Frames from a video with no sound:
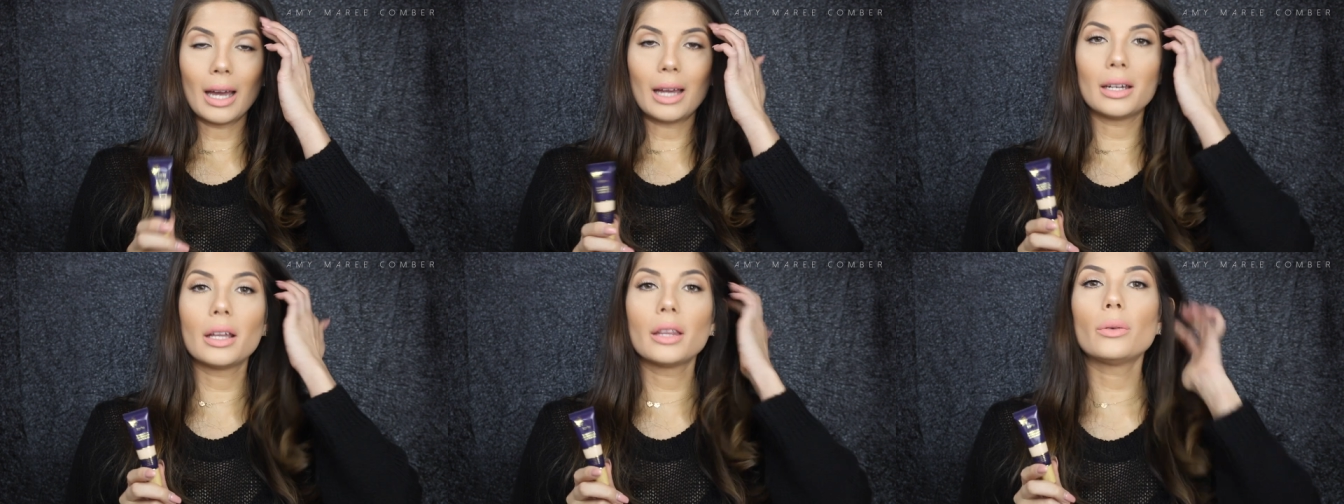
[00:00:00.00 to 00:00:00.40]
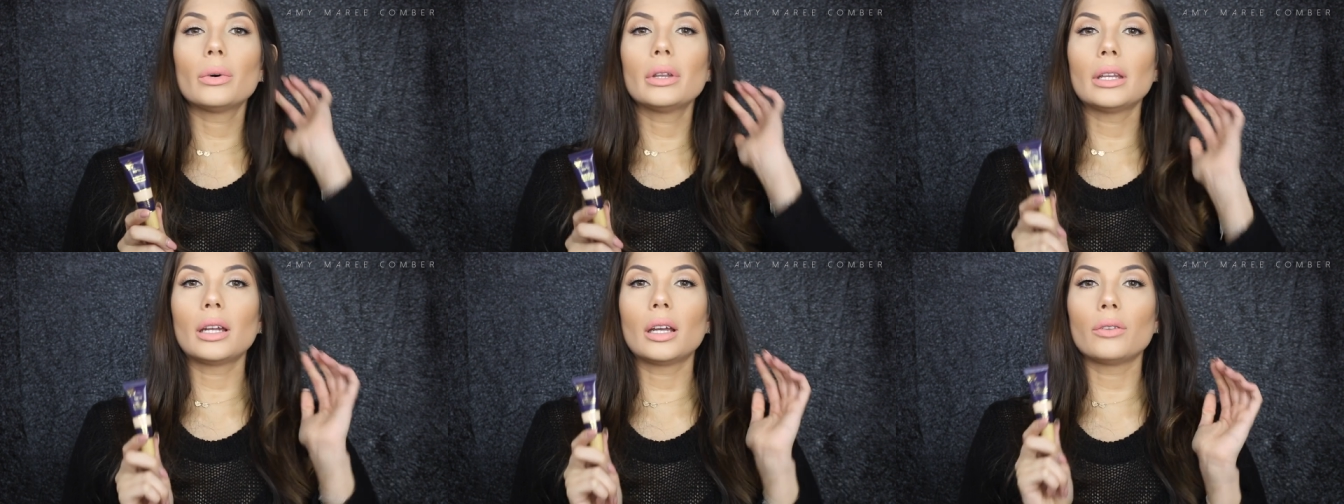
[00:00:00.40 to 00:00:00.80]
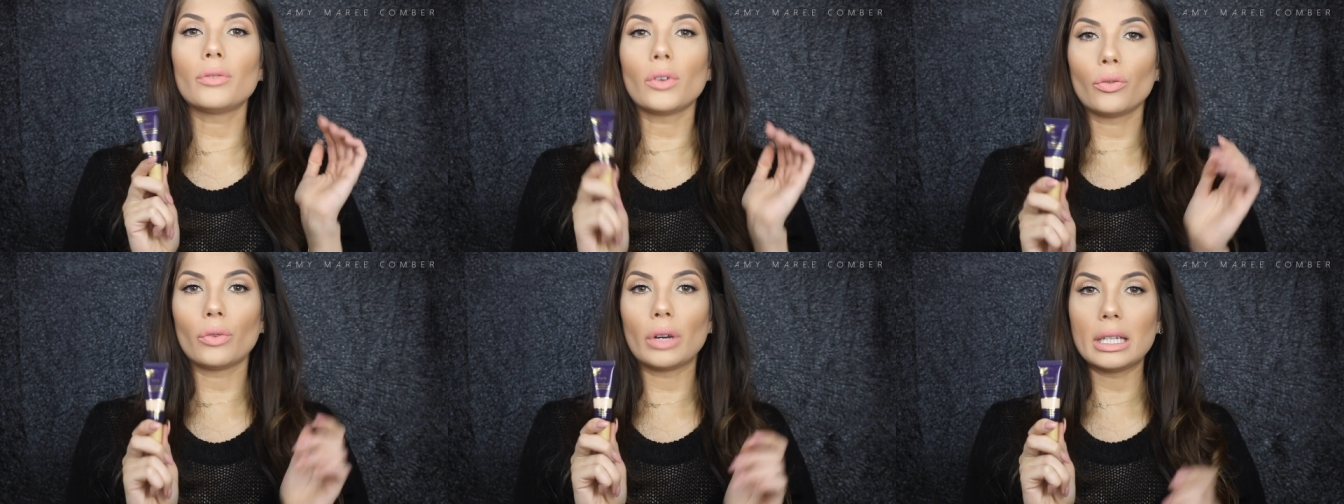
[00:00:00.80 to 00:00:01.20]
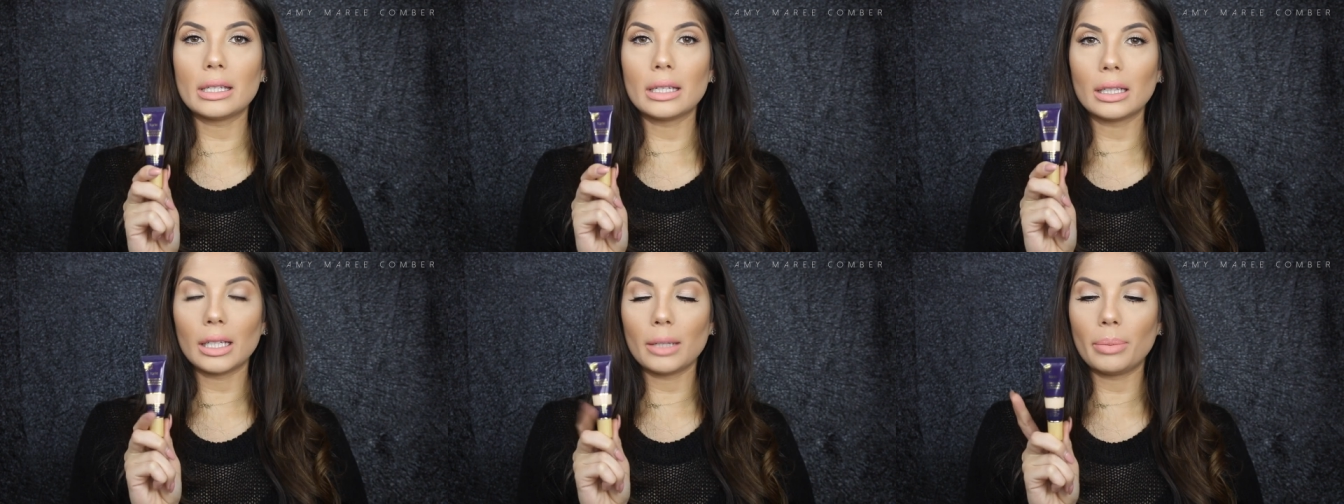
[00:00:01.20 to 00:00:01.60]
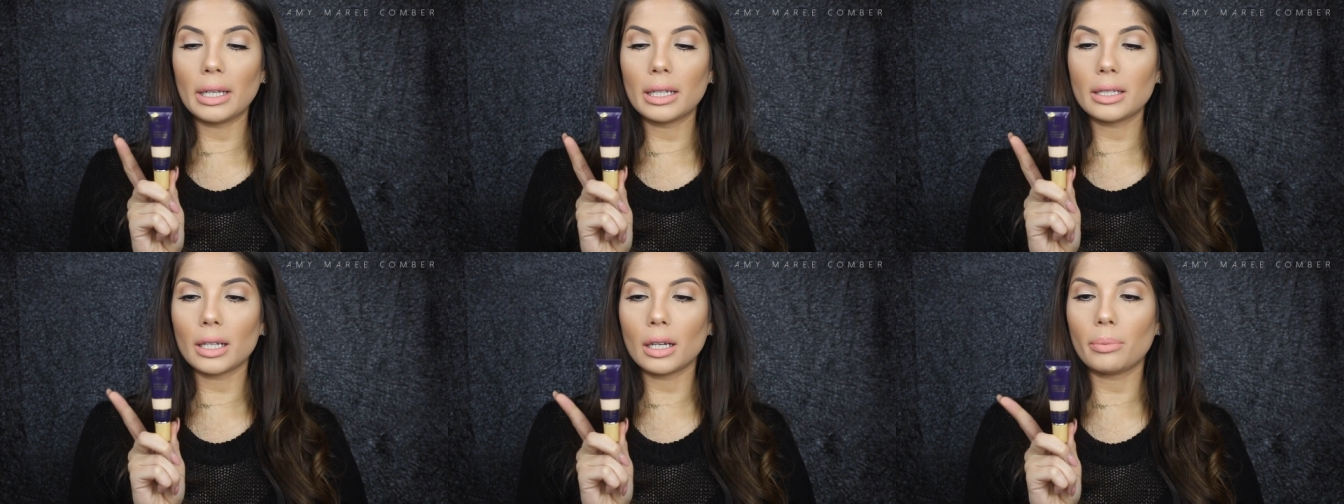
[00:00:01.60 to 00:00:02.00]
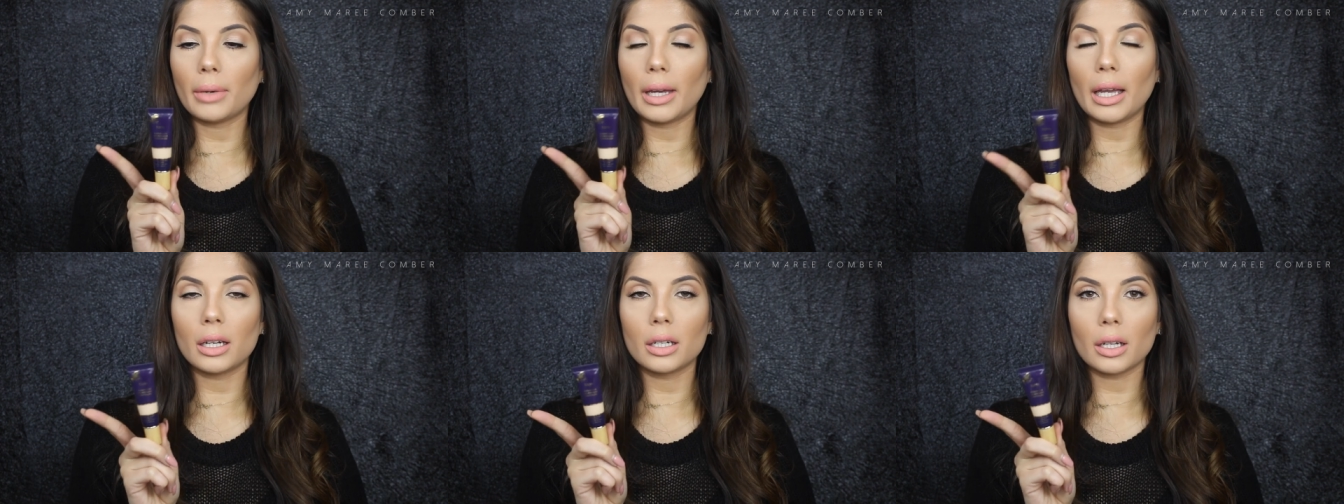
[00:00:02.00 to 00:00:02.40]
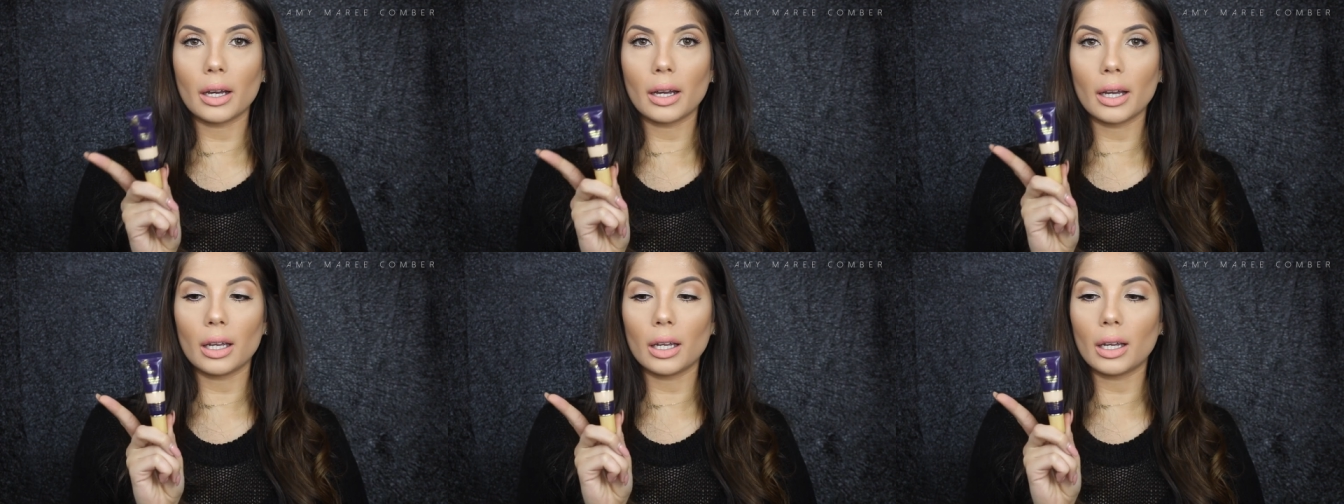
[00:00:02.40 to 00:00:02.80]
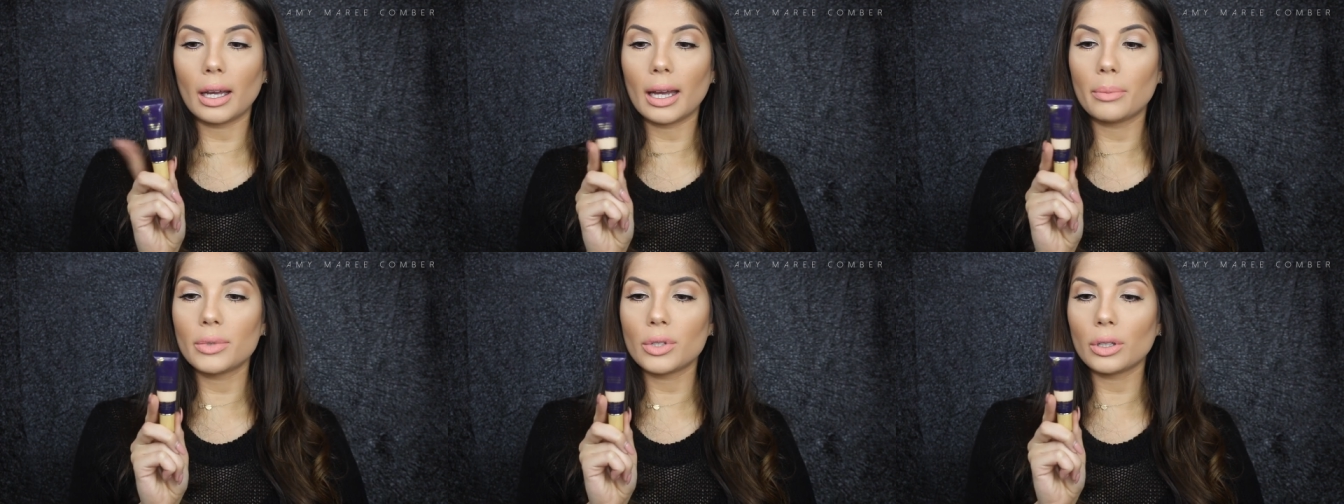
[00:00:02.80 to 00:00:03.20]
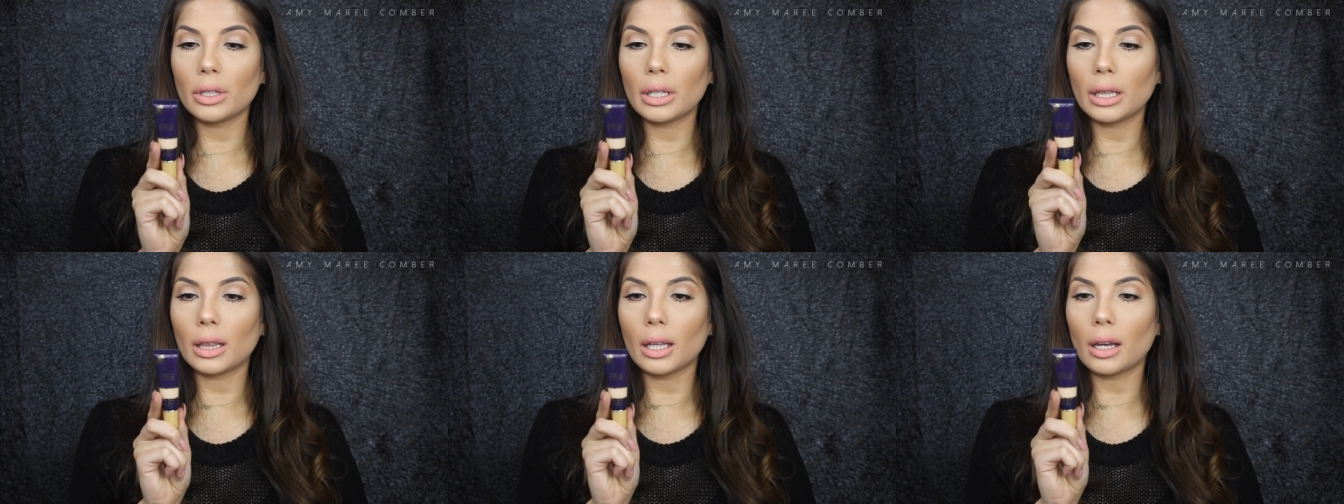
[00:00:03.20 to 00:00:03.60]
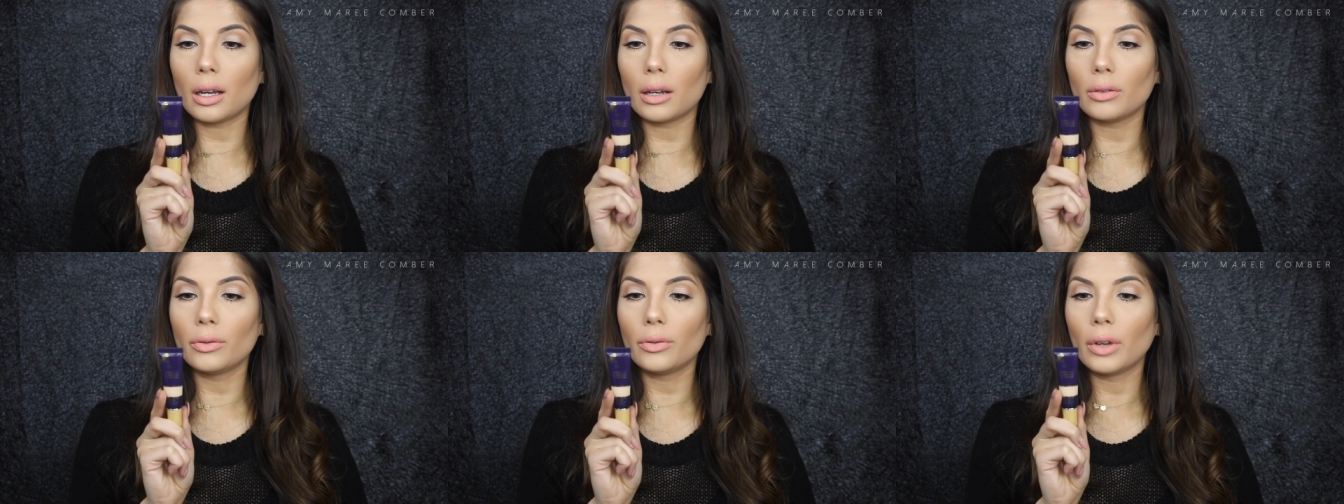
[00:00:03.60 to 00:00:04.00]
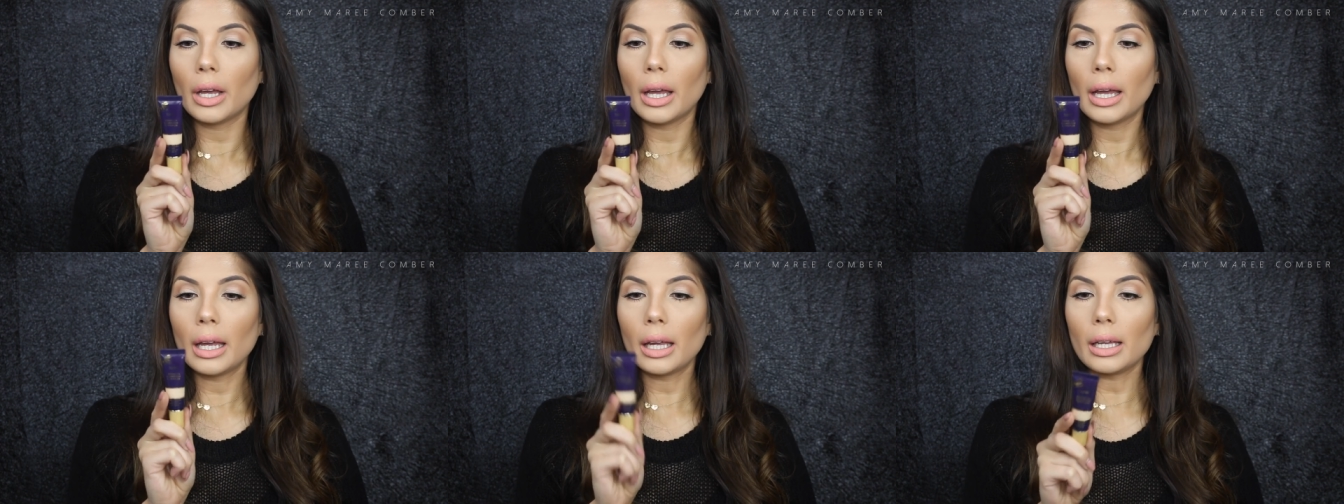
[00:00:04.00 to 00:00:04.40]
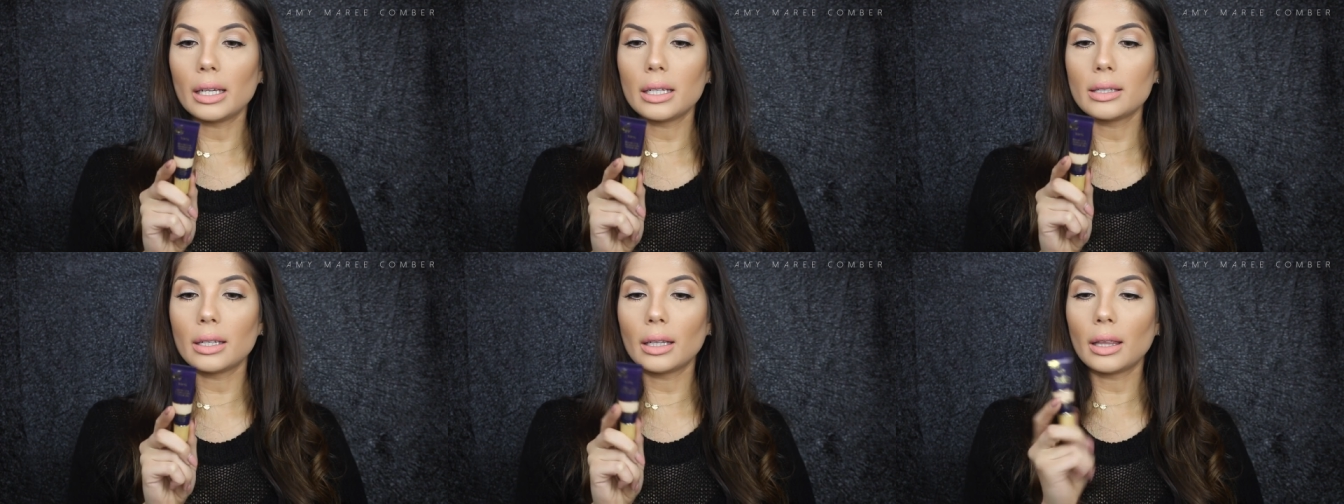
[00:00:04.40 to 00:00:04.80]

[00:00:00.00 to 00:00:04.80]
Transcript: Another one that I've recently picked up and I absolutely love is